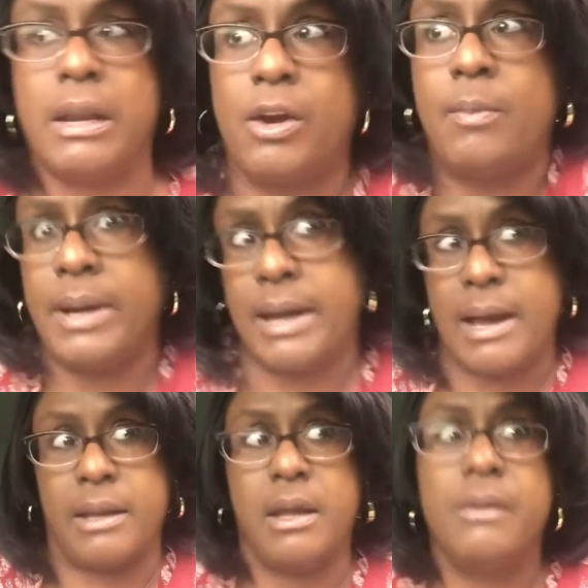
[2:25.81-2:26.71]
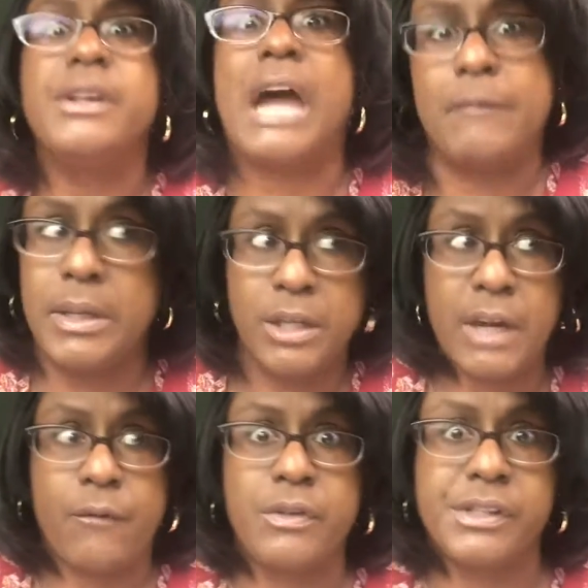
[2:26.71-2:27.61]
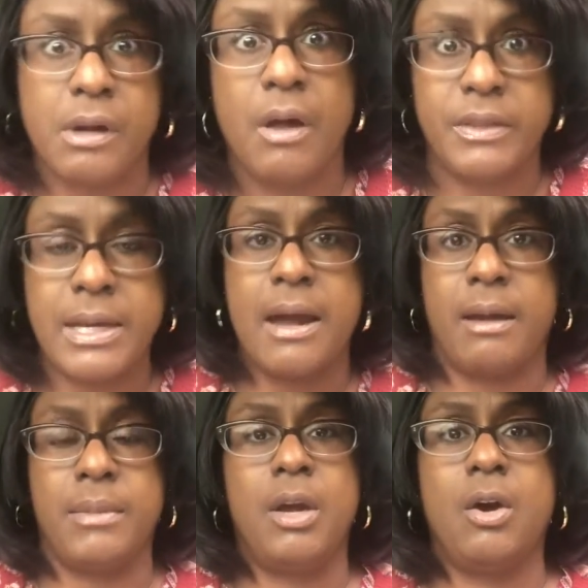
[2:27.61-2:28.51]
Like, oh my God, I've been looking for this all the time.